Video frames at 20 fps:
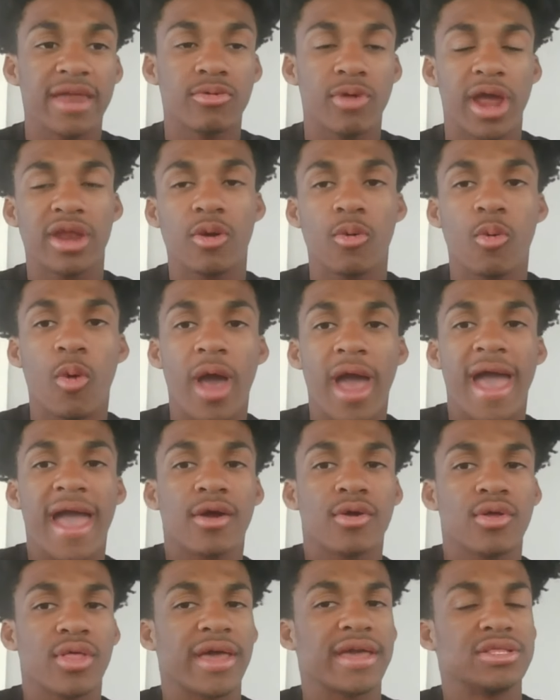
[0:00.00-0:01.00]
right away
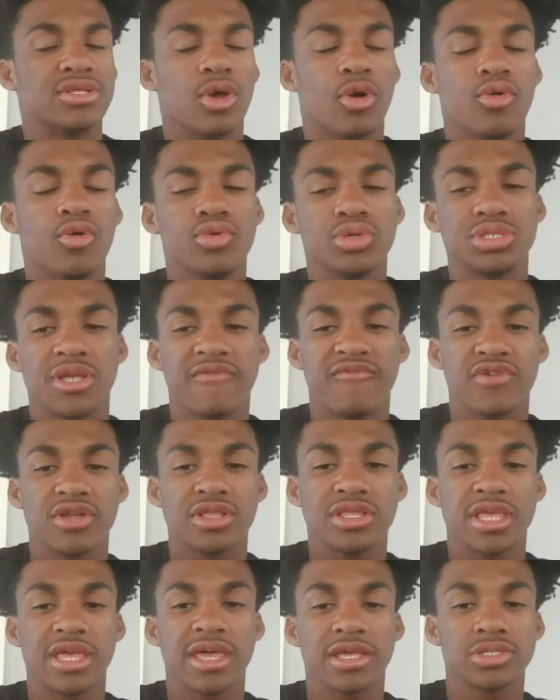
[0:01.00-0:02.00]
or like those
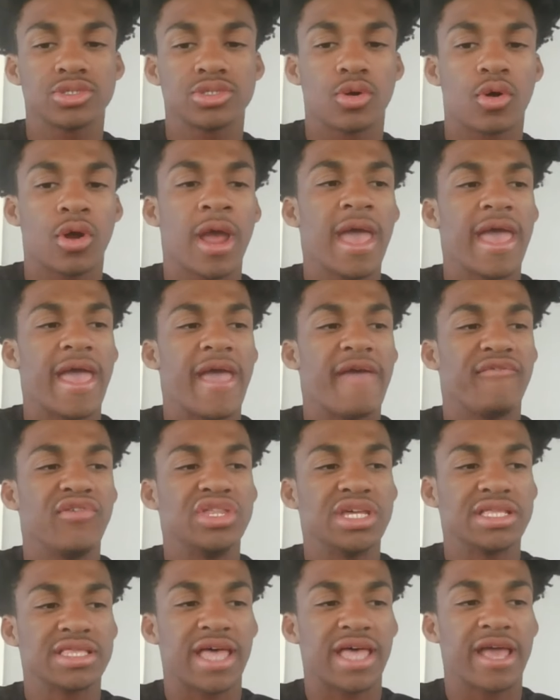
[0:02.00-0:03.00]
different things, or if he
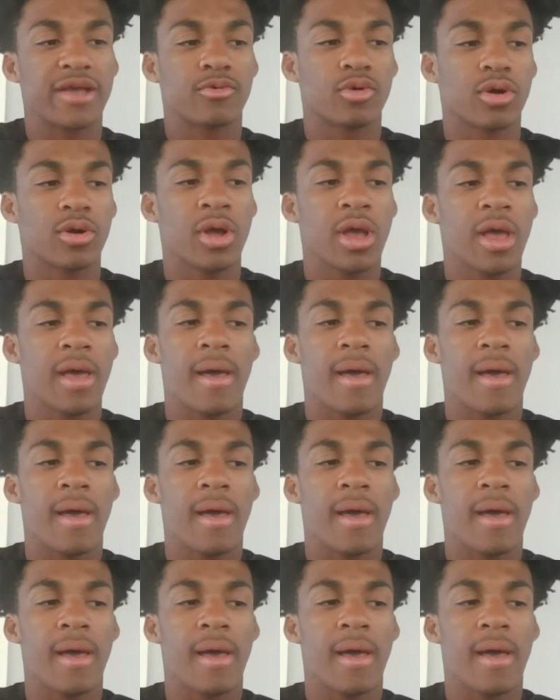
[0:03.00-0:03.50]
didn't like where